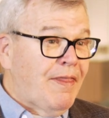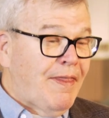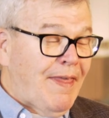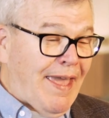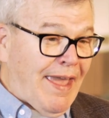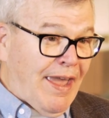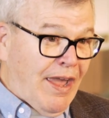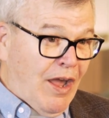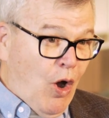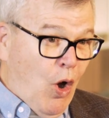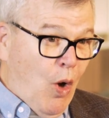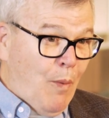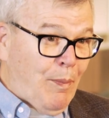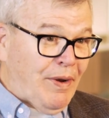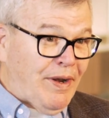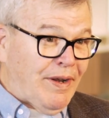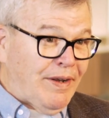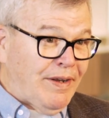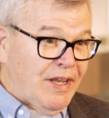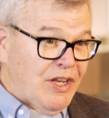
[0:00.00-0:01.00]
They
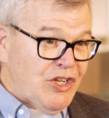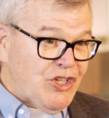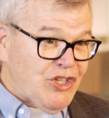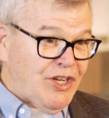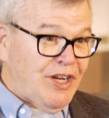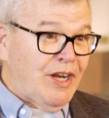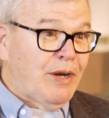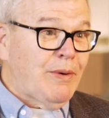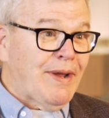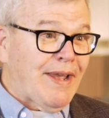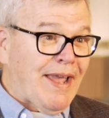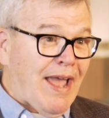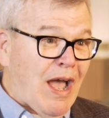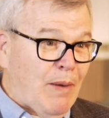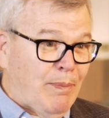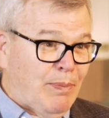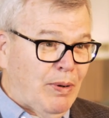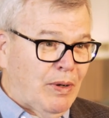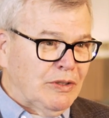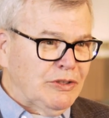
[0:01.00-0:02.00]
open engineering
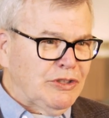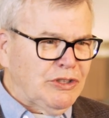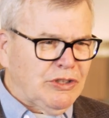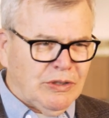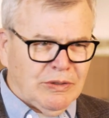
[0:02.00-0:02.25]
outposts.